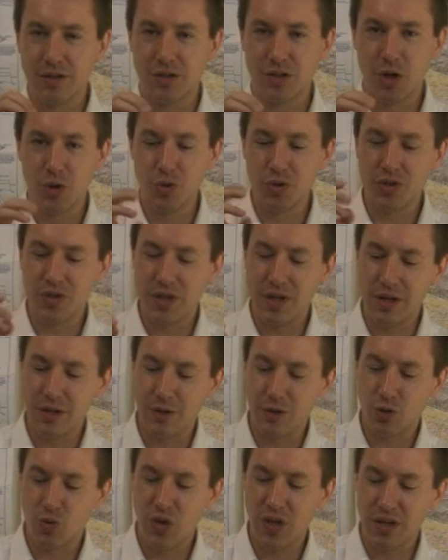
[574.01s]

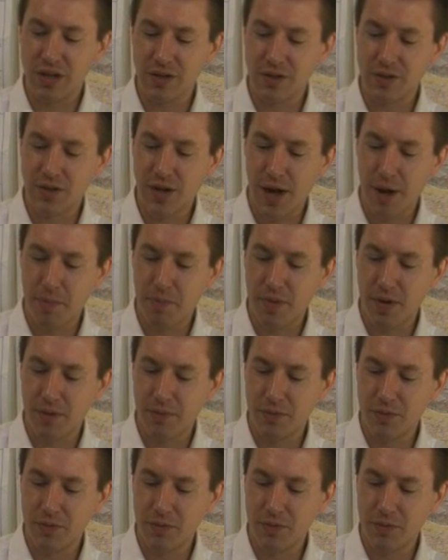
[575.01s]
toasty sweetness type